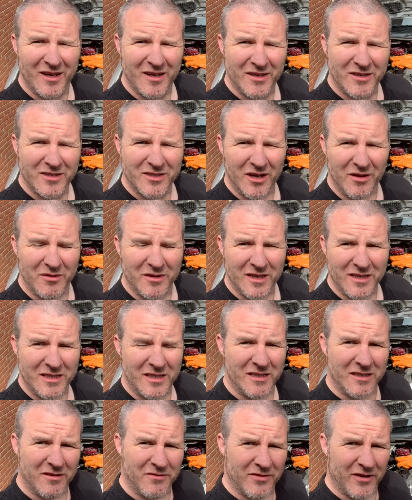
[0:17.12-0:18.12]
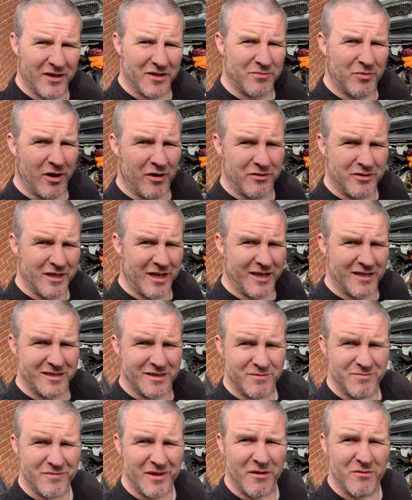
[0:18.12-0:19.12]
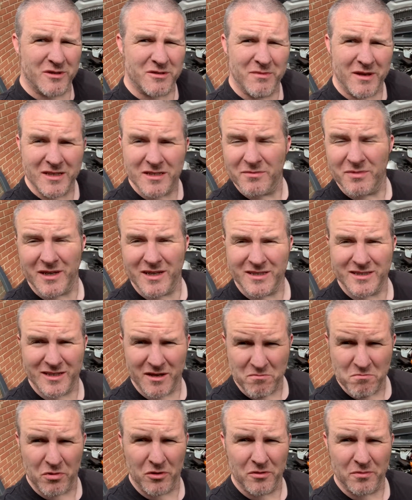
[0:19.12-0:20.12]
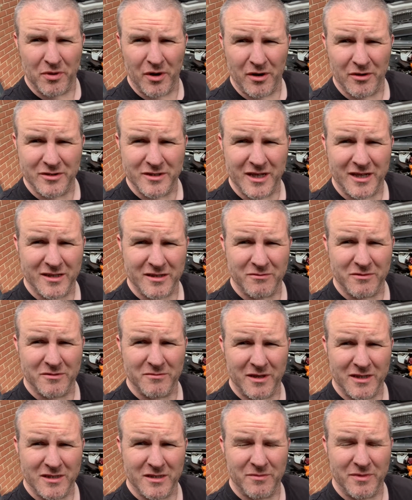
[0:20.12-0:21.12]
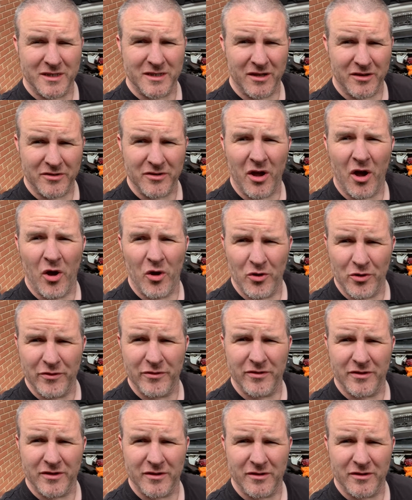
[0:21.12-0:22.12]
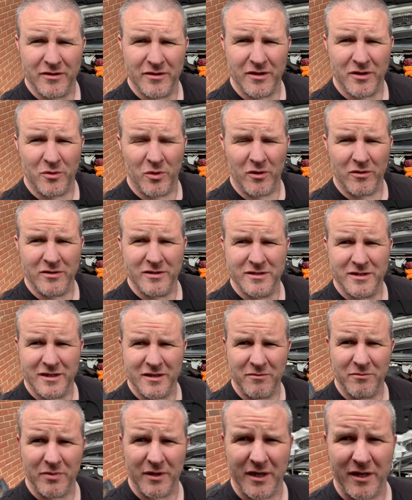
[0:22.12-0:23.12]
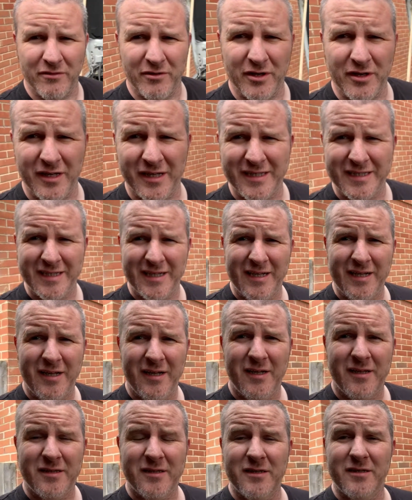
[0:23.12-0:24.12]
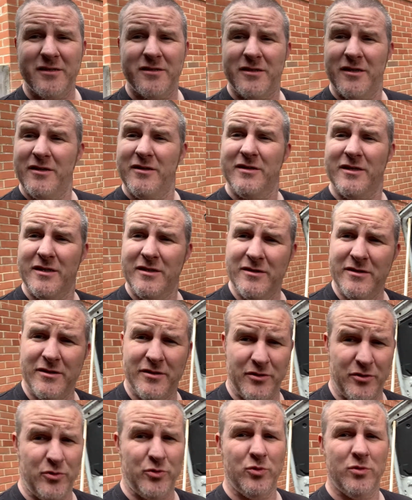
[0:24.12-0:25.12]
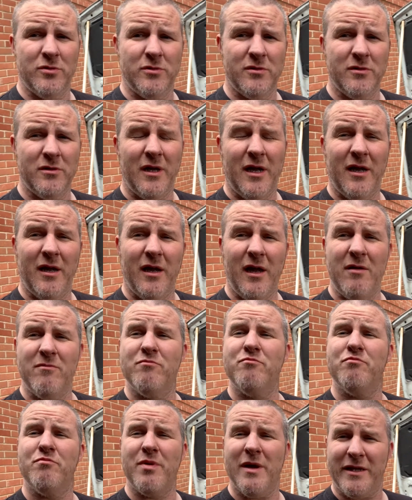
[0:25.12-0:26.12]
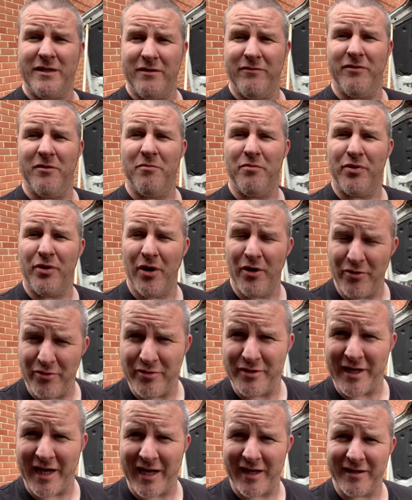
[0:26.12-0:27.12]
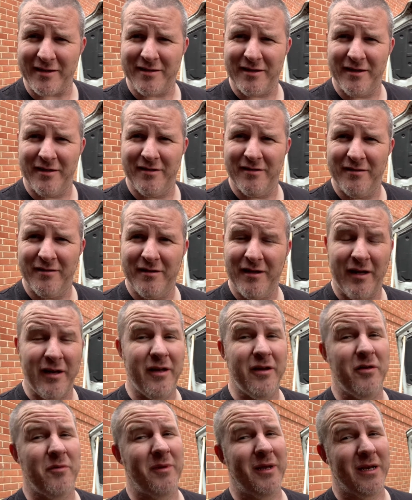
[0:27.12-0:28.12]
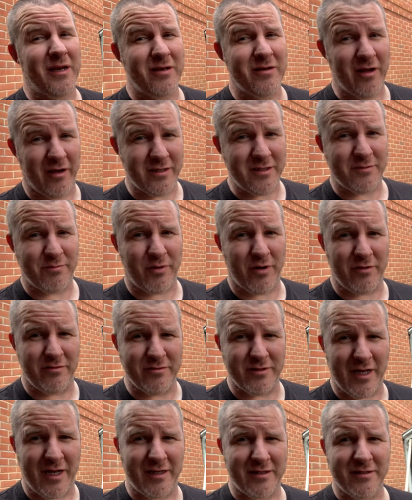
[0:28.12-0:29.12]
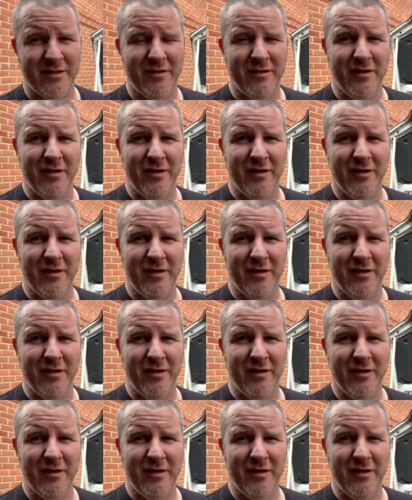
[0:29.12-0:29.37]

So this is the first project. It was meant to be a simple project that was meant to be done over the quarantine period that turned into a bit of a project. And I don't mean a nice project.